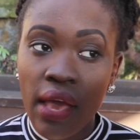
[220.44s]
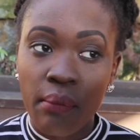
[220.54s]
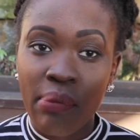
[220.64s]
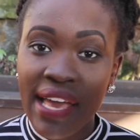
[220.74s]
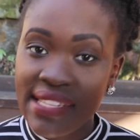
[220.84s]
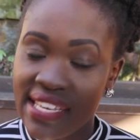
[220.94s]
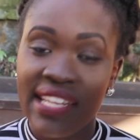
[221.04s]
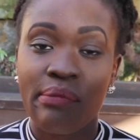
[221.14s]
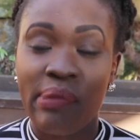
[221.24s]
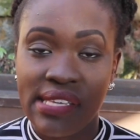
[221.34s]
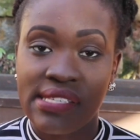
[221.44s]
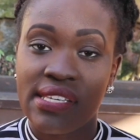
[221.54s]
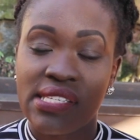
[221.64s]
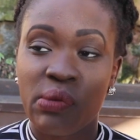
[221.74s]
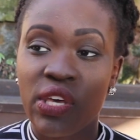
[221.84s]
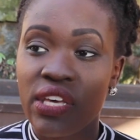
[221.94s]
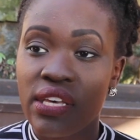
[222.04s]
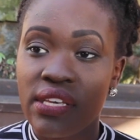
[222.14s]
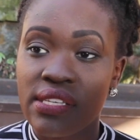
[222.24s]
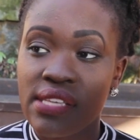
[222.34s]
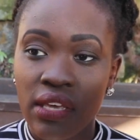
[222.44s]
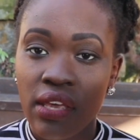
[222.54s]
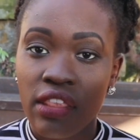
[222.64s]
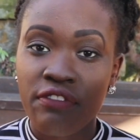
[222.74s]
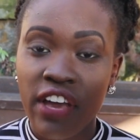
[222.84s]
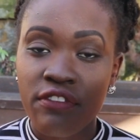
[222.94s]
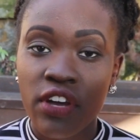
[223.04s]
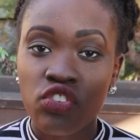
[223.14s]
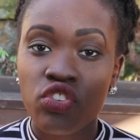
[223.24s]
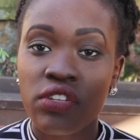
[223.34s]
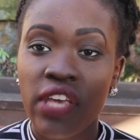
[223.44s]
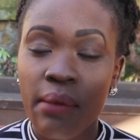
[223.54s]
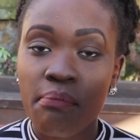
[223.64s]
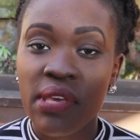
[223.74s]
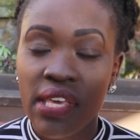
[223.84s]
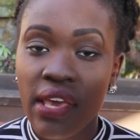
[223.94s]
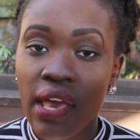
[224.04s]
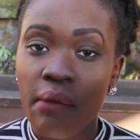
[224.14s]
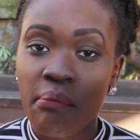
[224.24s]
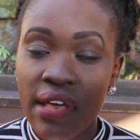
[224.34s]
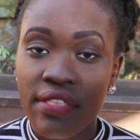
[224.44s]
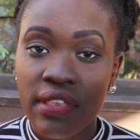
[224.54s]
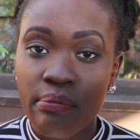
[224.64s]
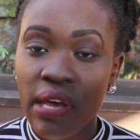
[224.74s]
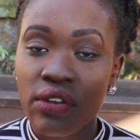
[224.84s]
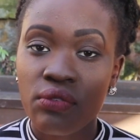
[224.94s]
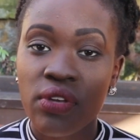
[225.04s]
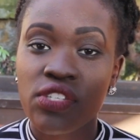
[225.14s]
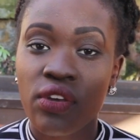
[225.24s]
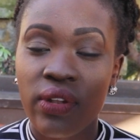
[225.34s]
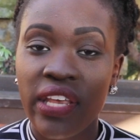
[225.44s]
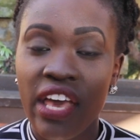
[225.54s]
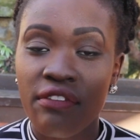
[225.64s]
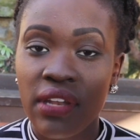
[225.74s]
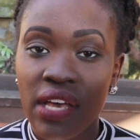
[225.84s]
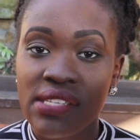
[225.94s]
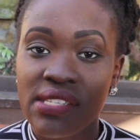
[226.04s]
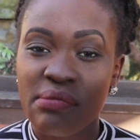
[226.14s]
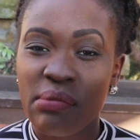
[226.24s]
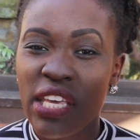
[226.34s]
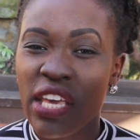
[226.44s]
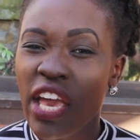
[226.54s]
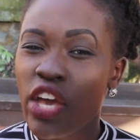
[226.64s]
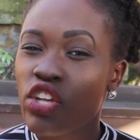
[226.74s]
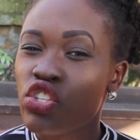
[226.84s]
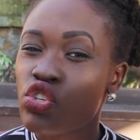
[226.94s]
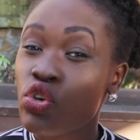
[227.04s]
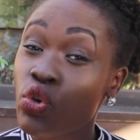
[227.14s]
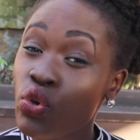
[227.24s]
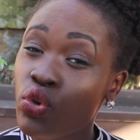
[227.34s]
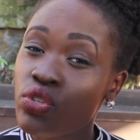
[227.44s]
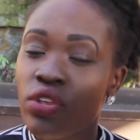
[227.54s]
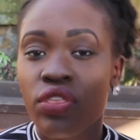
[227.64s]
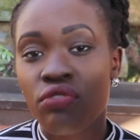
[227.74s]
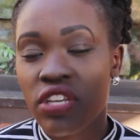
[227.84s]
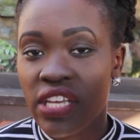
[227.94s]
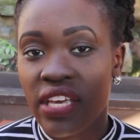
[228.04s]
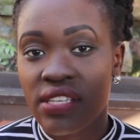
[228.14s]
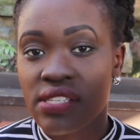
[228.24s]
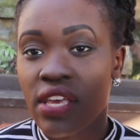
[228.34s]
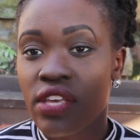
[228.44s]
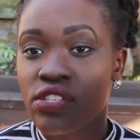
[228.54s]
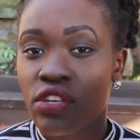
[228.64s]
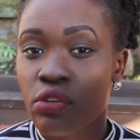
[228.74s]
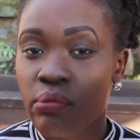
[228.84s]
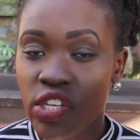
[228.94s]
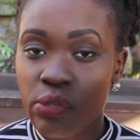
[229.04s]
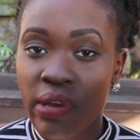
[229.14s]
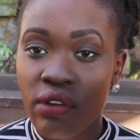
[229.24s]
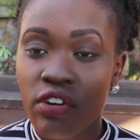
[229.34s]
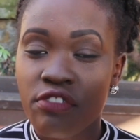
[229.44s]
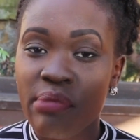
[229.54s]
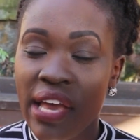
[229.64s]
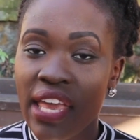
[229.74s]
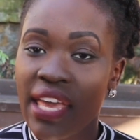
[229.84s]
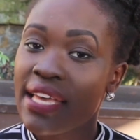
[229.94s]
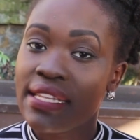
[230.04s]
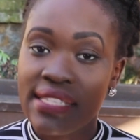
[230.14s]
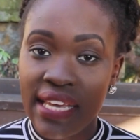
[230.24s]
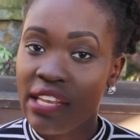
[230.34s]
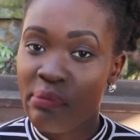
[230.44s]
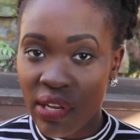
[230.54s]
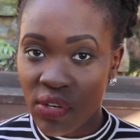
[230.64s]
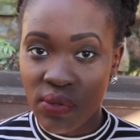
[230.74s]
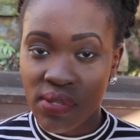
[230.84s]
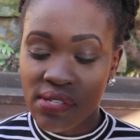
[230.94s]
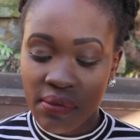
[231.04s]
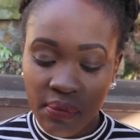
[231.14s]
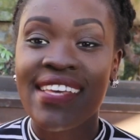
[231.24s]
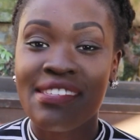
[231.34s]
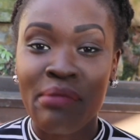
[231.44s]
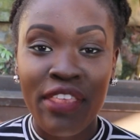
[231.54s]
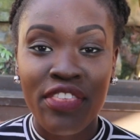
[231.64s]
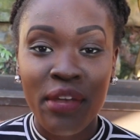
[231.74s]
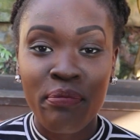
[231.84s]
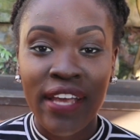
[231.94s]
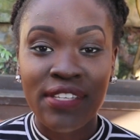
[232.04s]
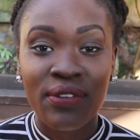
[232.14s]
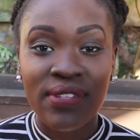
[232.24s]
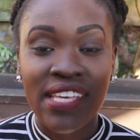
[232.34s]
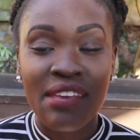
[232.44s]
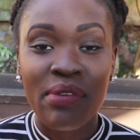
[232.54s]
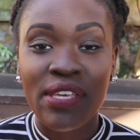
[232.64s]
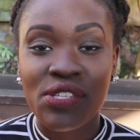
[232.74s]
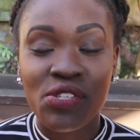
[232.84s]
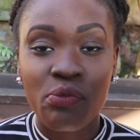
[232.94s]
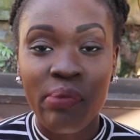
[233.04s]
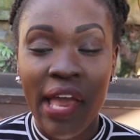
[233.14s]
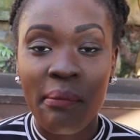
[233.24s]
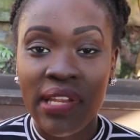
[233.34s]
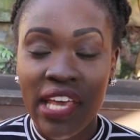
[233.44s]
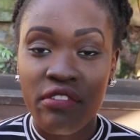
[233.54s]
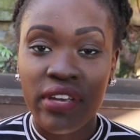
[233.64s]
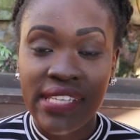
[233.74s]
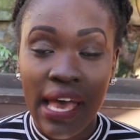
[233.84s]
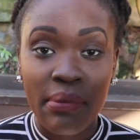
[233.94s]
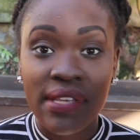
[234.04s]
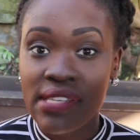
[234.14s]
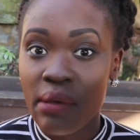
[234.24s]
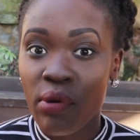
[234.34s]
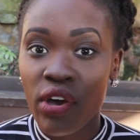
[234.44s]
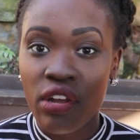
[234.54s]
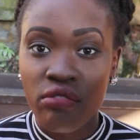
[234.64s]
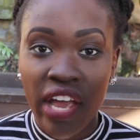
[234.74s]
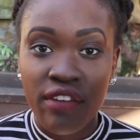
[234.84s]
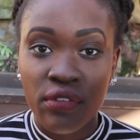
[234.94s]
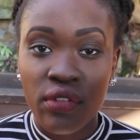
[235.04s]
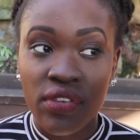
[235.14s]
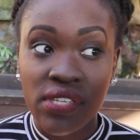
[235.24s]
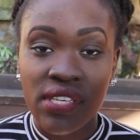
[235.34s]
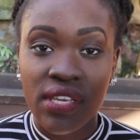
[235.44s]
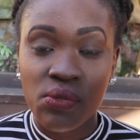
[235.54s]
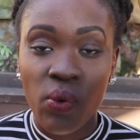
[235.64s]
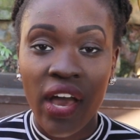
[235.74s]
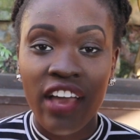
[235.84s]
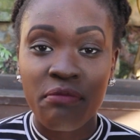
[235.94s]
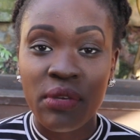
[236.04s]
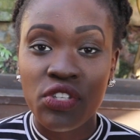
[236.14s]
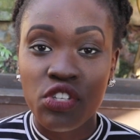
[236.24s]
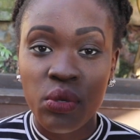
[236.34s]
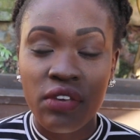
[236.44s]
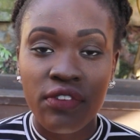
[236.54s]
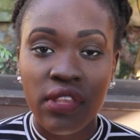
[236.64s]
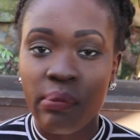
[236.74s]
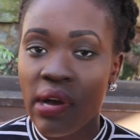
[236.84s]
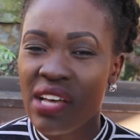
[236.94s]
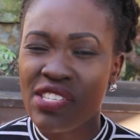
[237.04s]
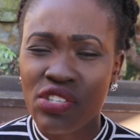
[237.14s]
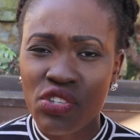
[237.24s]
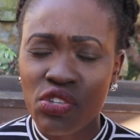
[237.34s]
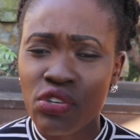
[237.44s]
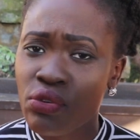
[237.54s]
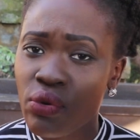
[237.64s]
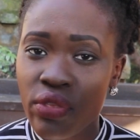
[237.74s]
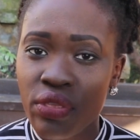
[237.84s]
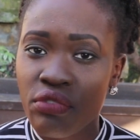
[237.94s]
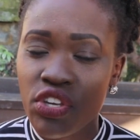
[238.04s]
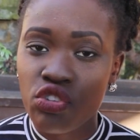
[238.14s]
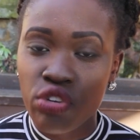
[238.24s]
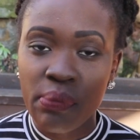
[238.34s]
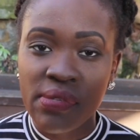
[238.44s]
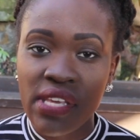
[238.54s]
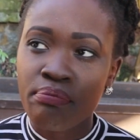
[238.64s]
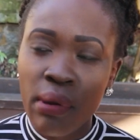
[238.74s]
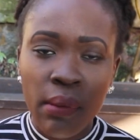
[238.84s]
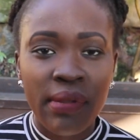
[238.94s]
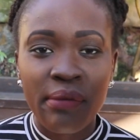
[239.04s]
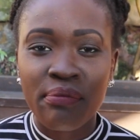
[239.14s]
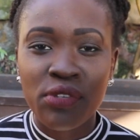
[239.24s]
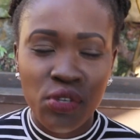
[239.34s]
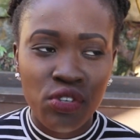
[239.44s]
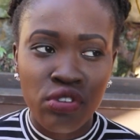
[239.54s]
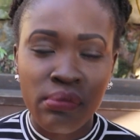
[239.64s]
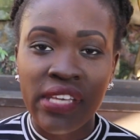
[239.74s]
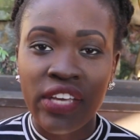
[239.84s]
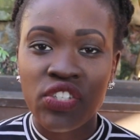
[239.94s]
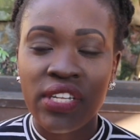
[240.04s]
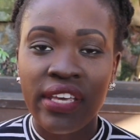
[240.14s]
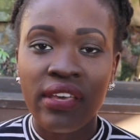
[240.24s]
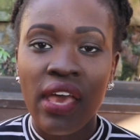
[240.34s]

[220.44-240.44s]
bi-daily basis, because the 500 MB monthly bundle has only ever lasted me 2 to 3 days. So you're much better off buying daily bundles. Okay, so my third practical tip is to buy malaria tablets upon arrival. This is what I've been doing for the past 2 or 3 trips, probably 2 trips actually.